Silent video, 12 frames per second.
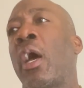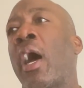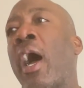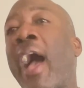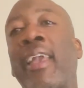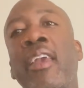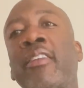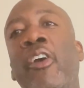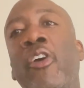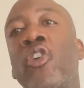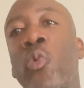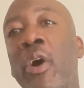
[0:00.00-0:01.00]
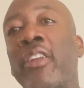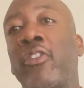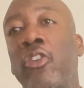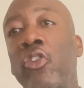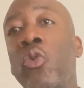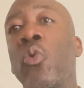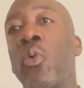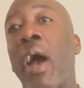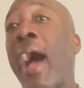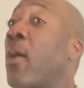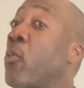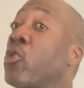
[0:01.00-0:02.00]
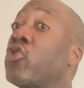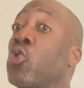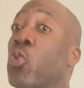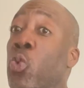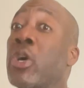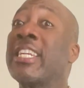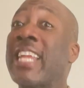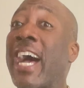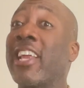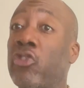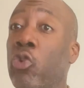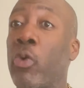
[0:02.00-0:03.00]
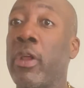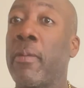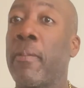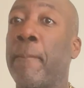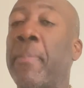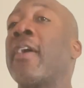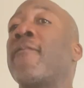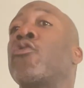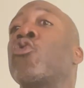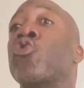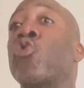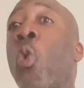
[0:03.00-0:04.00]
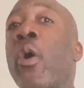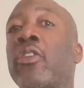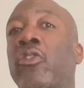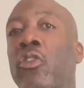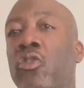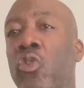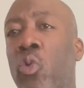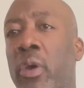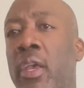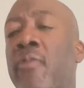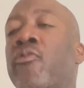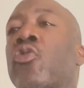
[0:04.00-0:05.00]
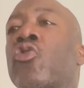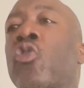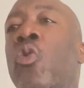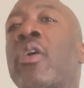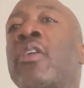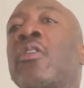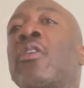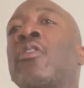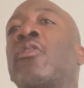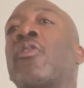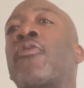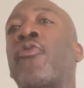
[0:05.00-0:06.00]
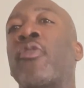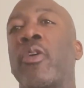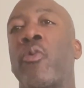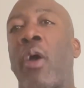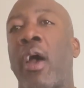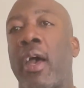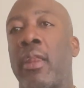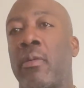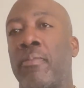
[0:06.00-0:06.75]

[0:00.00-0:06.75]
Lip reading: I can't tell you what to do. I wish you would not do it. But if you're going to do it, if you're going to free ride,